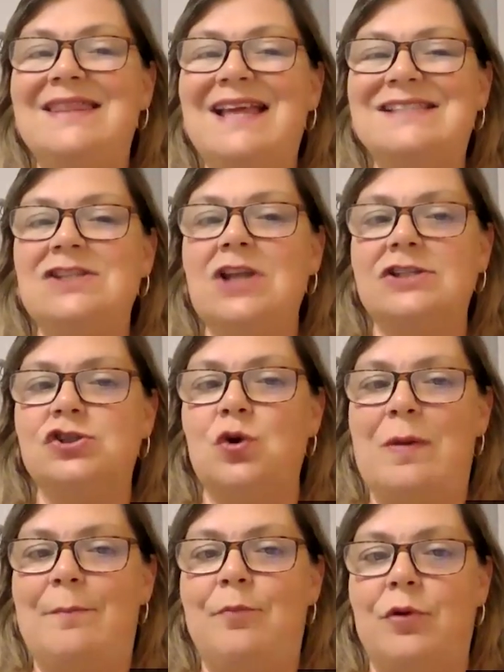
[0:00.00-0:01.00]
that's not
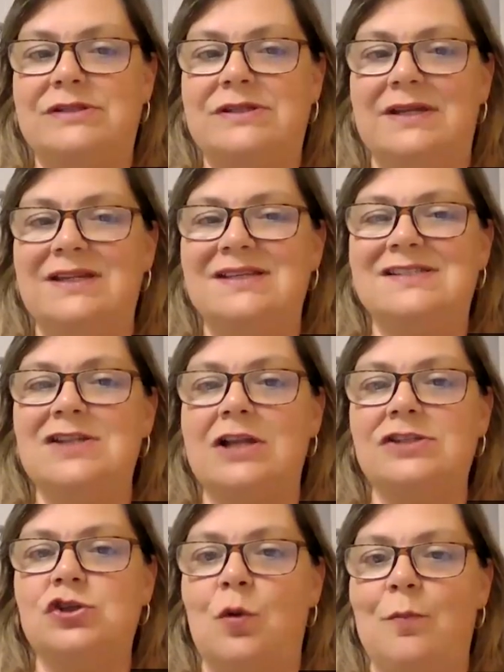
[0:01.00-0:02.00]
so important. It's
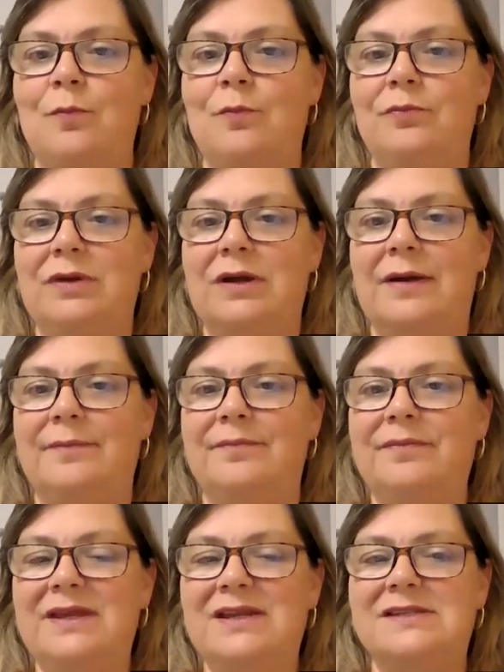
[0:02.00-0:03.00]
not so
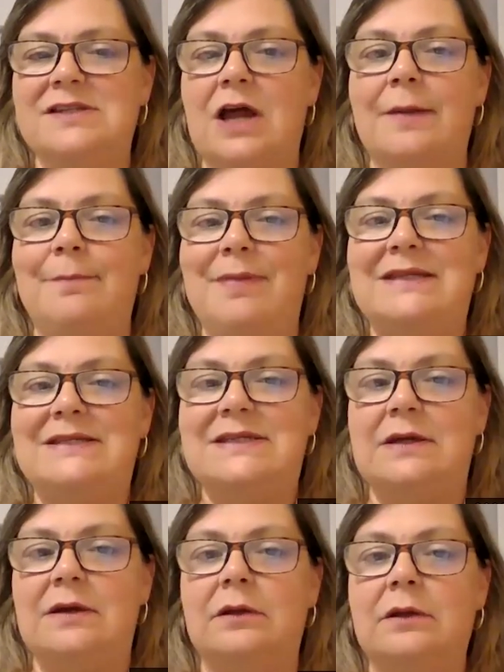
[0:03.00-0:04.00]
it's not a big
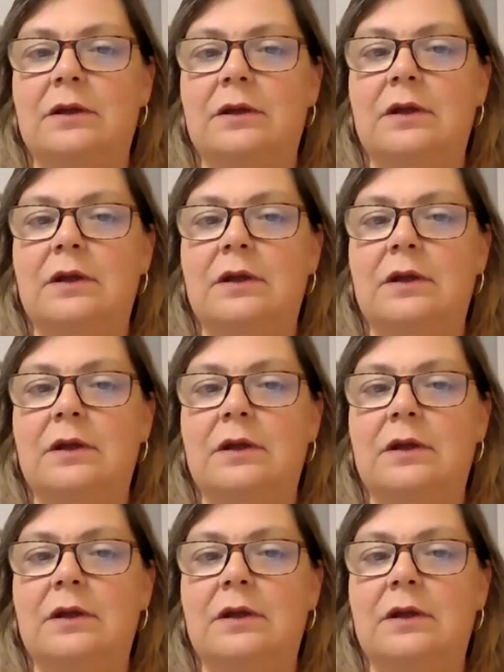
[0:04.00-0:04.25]
deal,